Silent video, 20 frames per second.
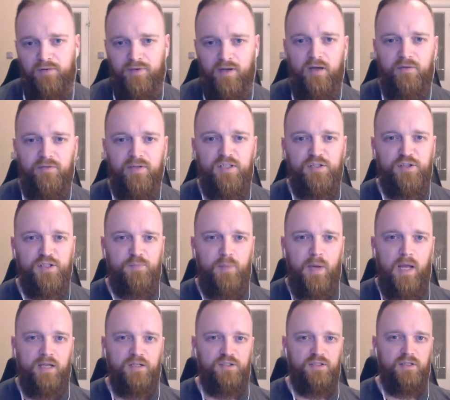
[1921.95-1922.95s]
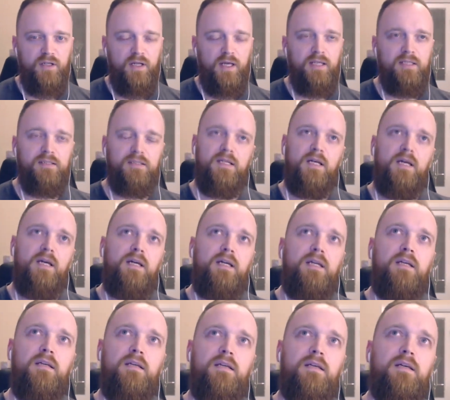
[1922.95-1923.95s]
of, of introspection? It's
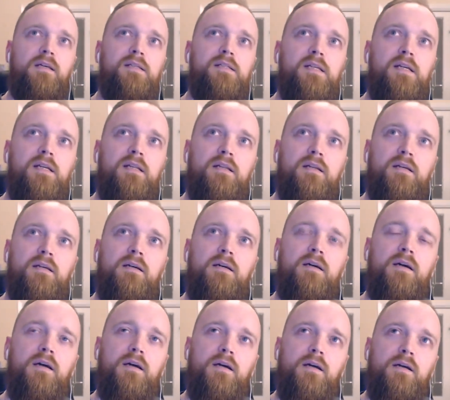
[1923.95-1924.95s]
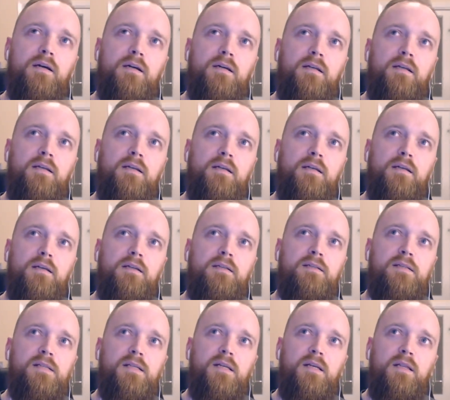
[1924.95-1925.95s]
you, you can see that you
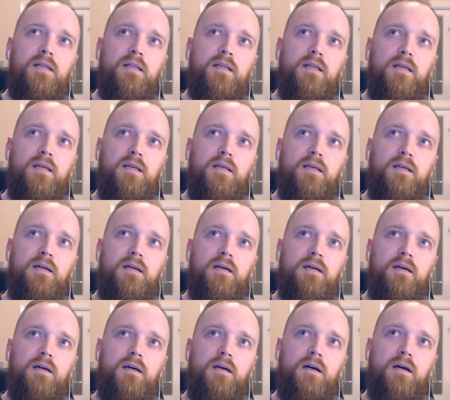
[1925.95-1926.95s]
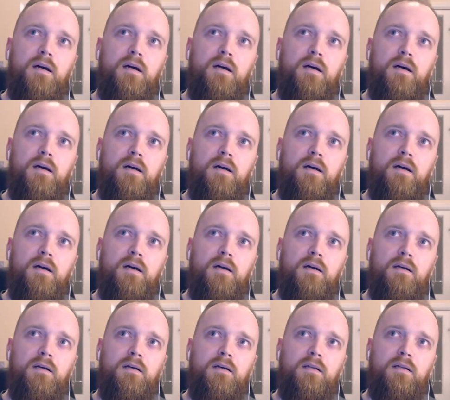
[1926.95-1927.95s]
can see the uh,
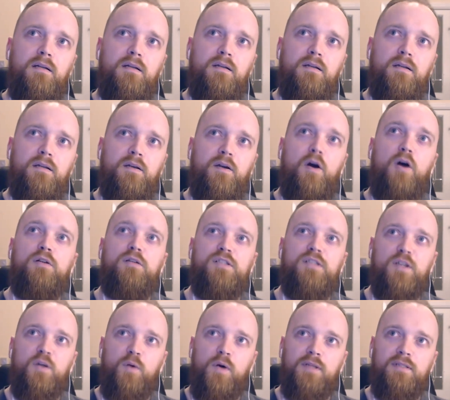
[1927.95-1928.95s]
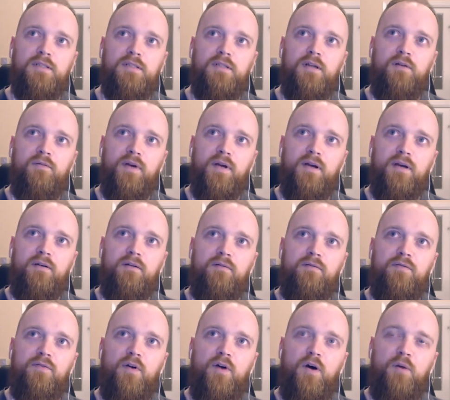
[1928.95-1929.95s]
the the consequences of it
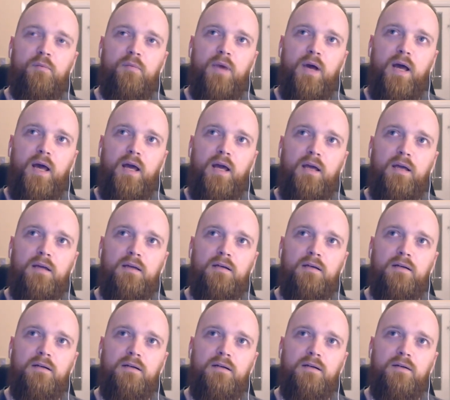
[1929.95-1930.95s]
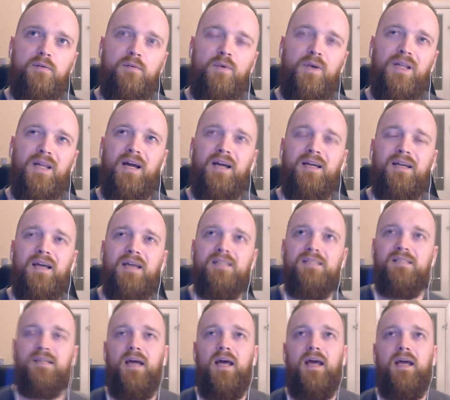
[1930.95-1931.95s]
from a well, I
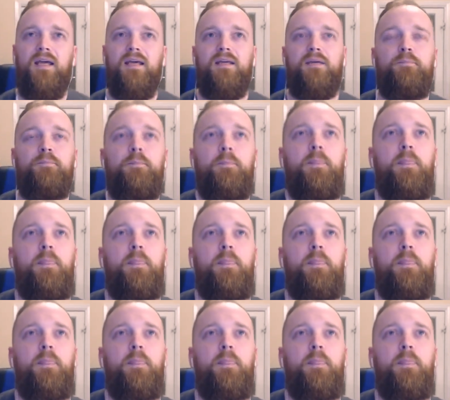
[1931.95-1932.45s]
guess a